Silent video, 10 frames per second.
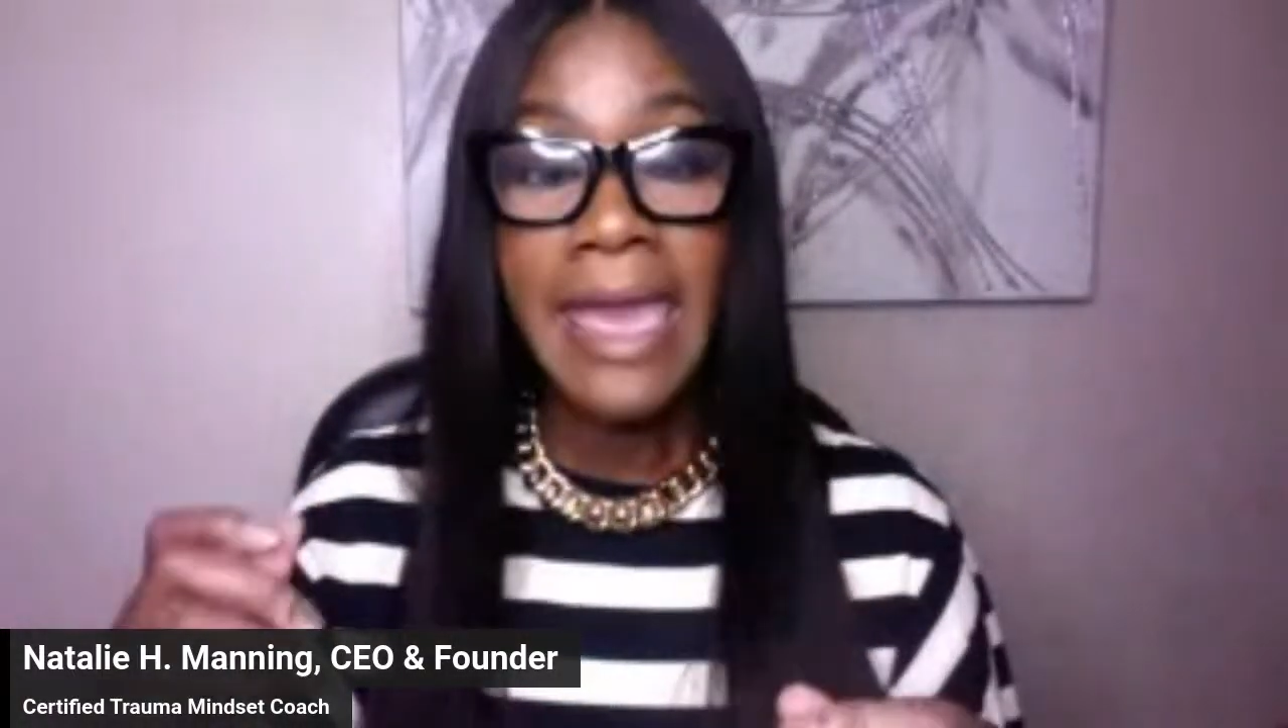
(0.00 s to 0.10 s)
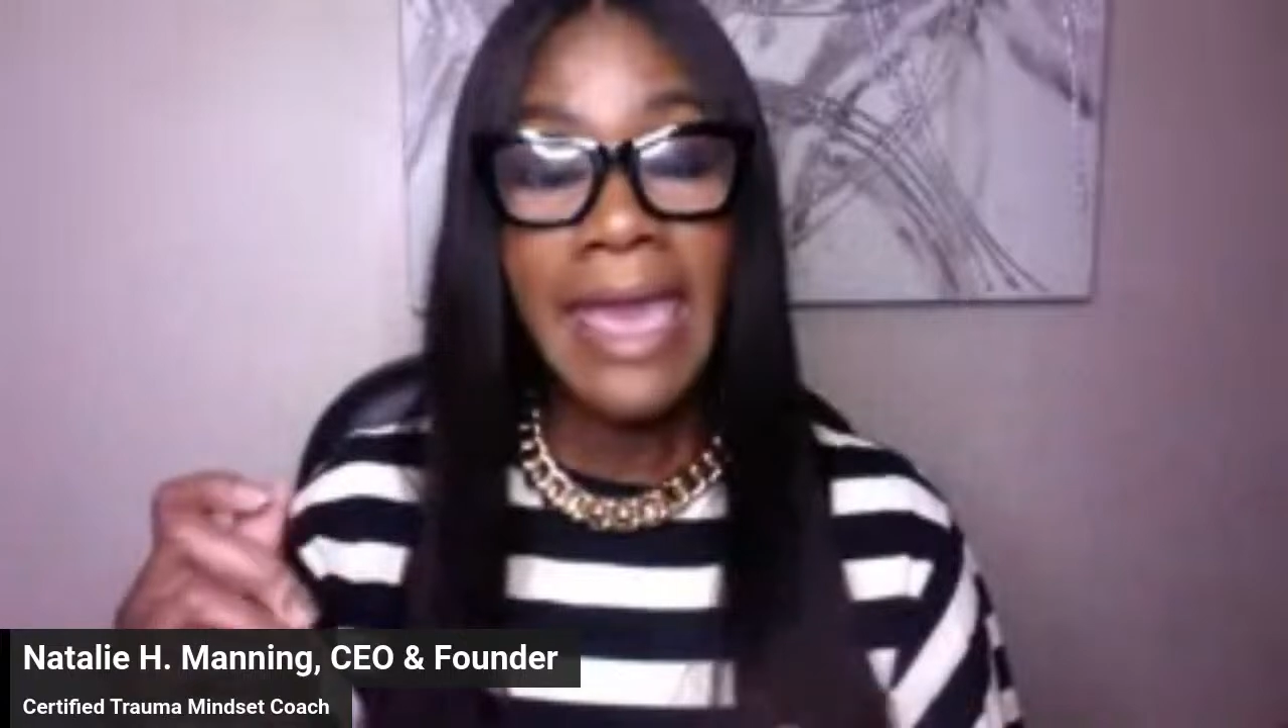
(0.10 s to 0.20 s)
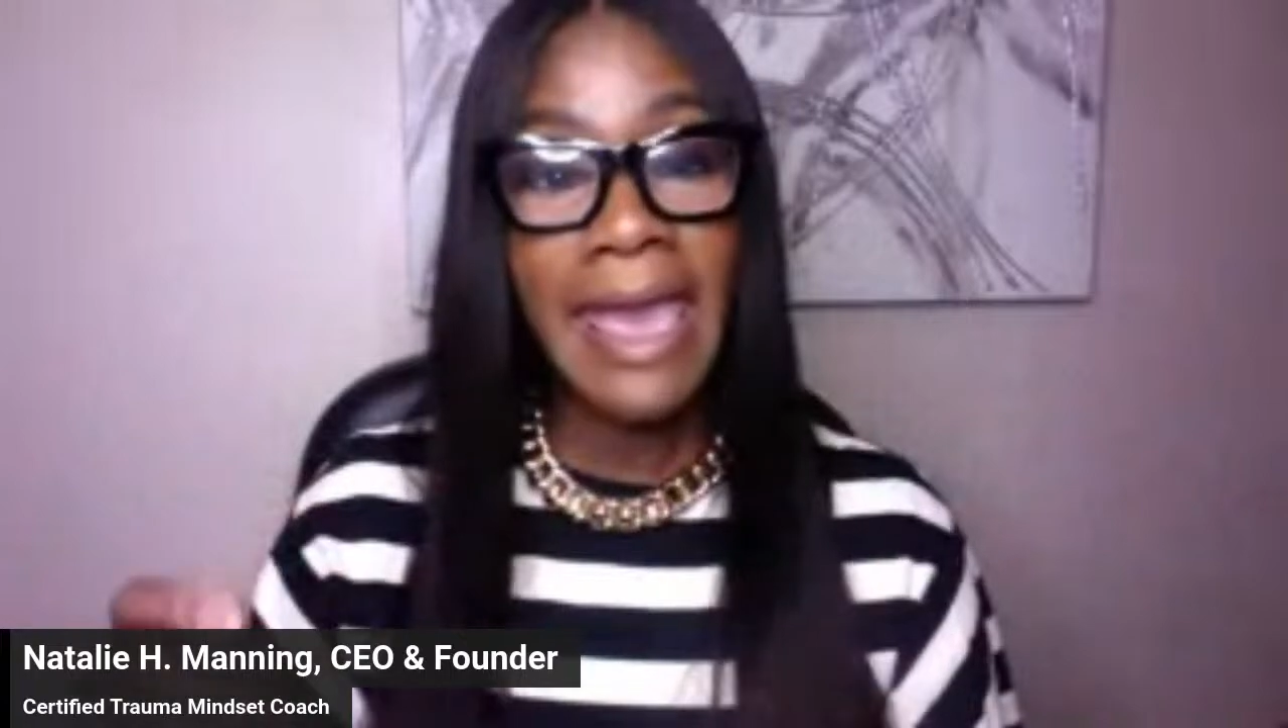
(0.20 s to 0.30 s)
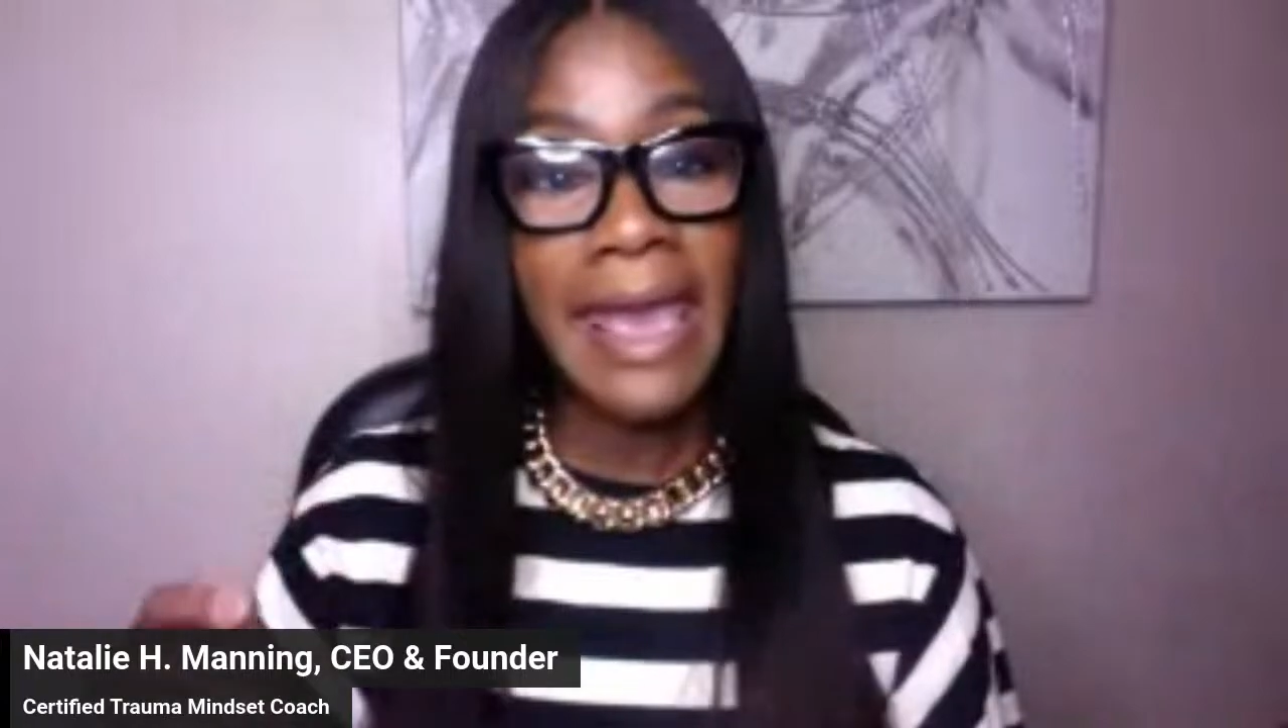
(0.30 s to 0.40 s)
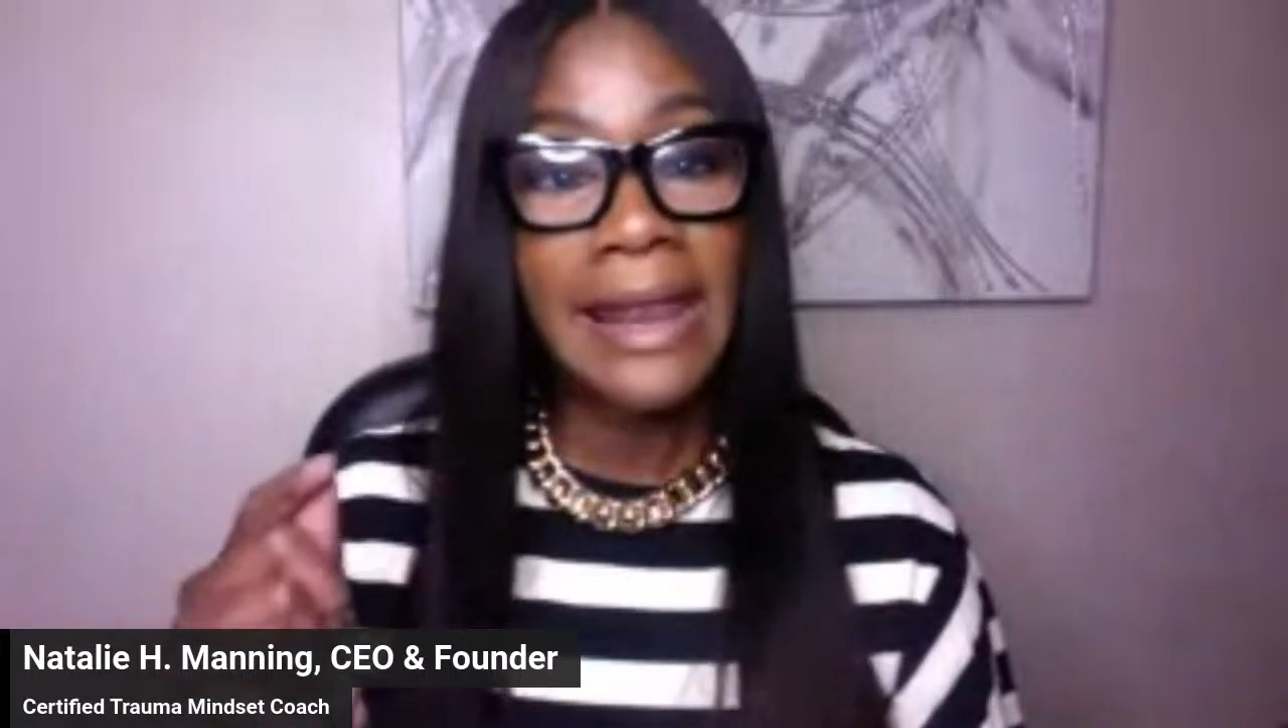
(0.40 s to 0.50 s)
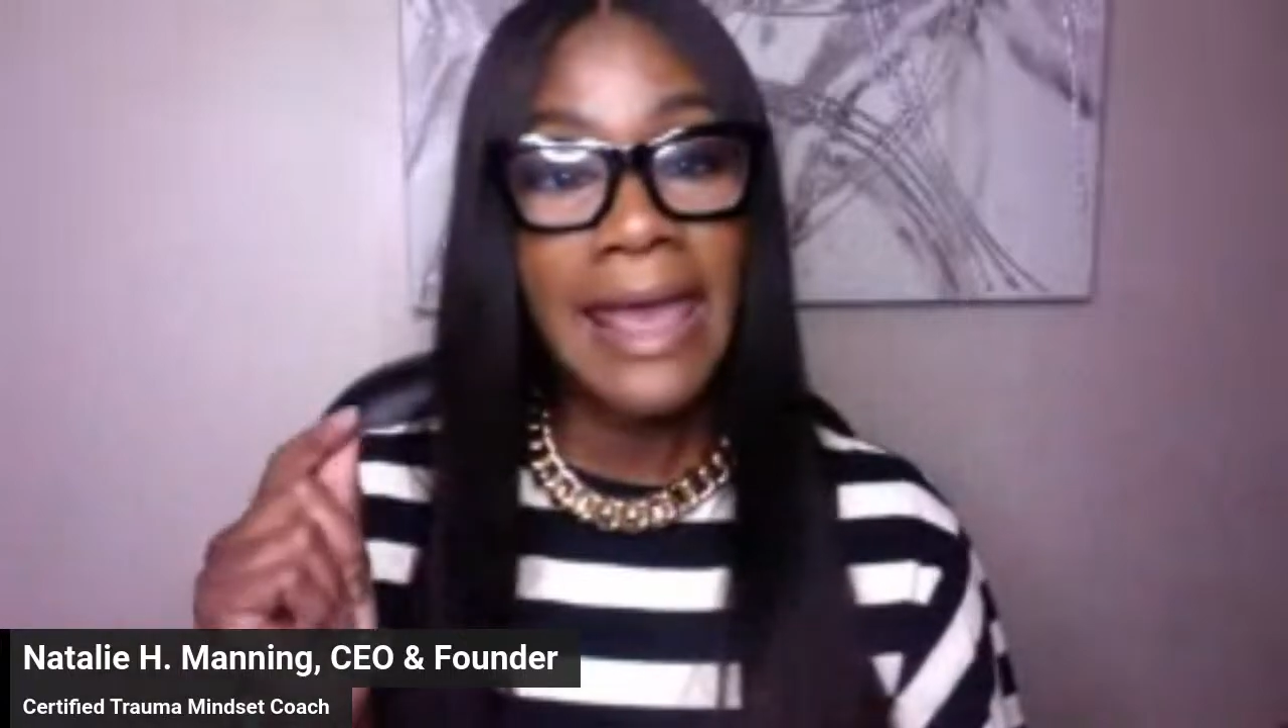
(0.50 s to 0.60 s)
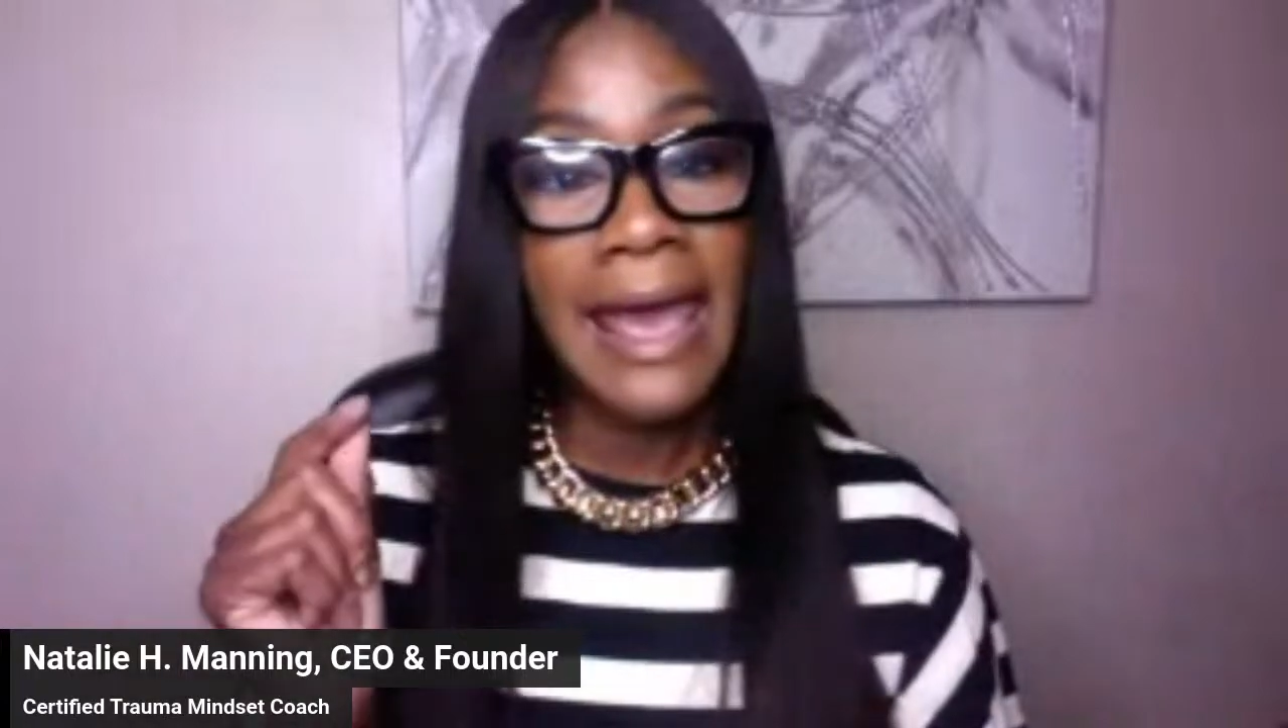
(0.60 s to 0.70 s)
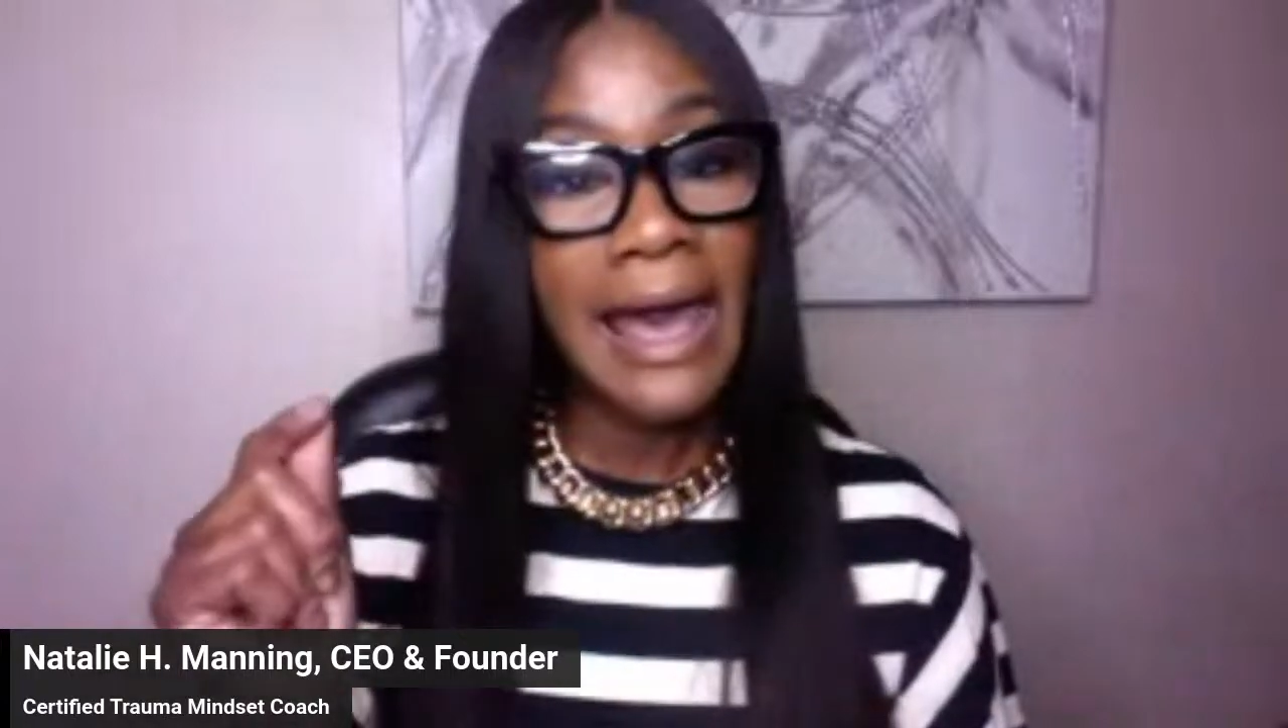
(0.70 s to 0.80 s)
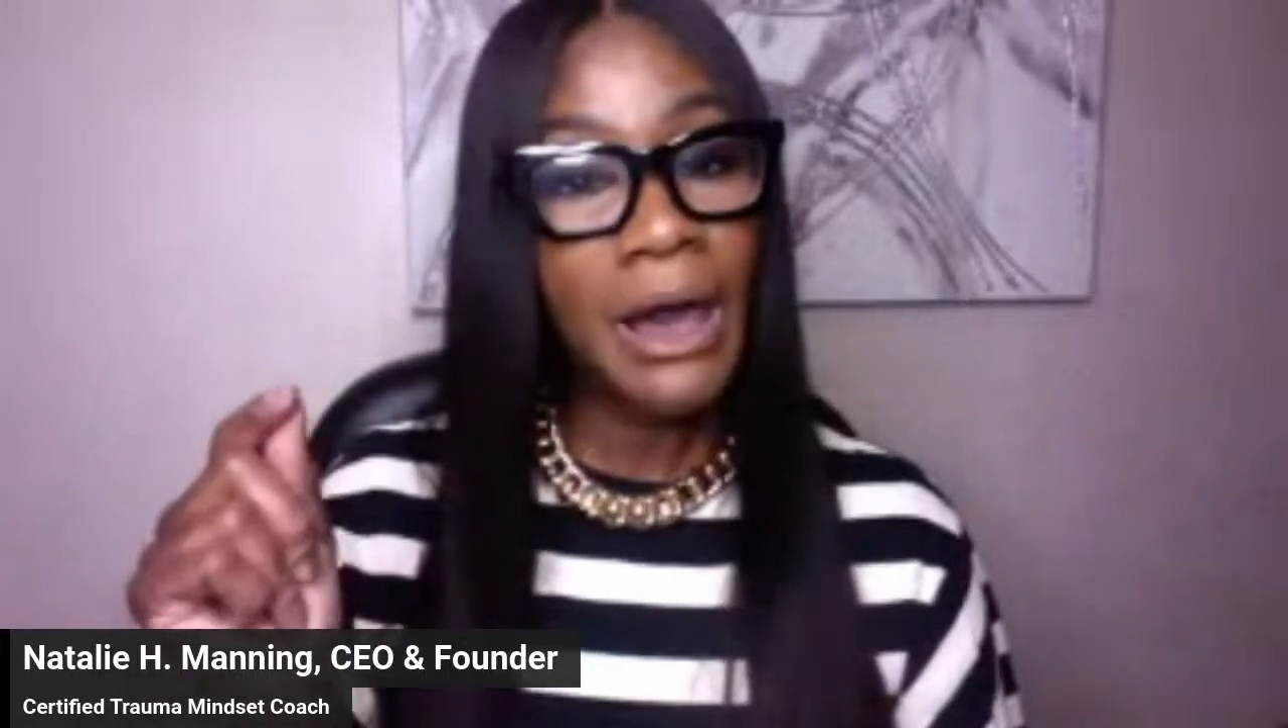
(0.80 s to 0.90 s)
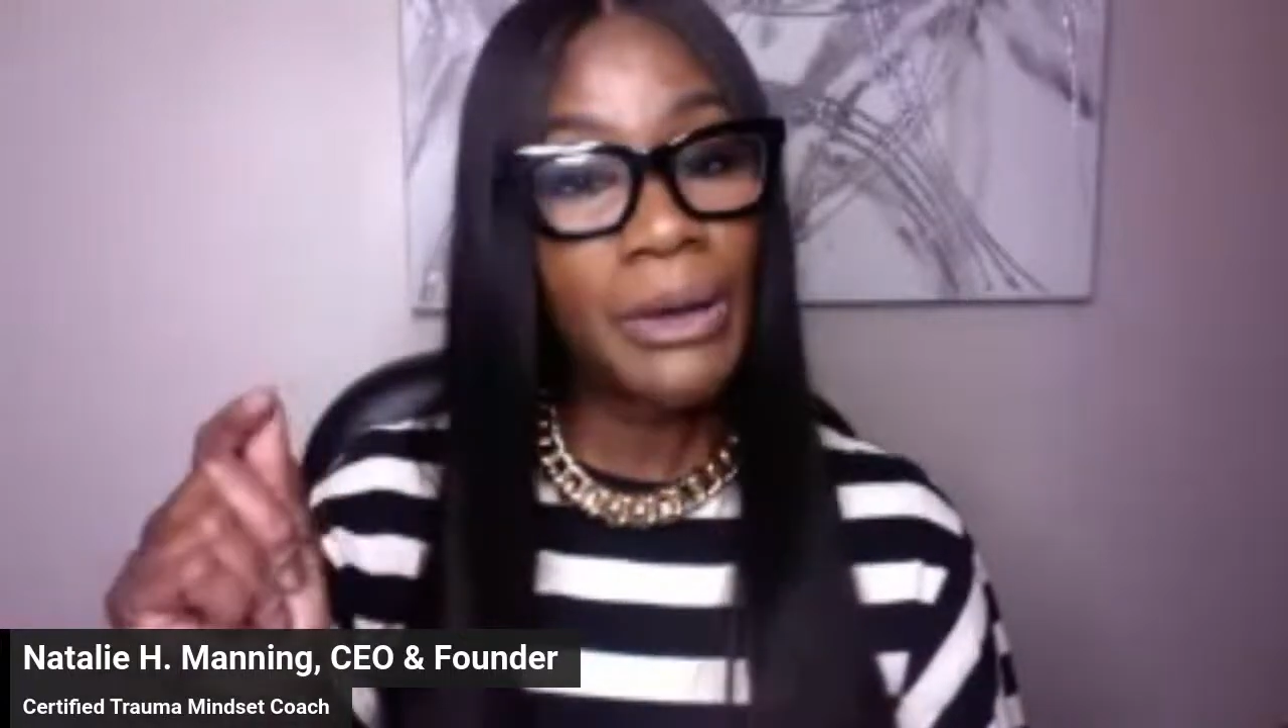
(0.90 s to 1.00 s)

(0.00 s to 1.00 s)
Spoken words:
and how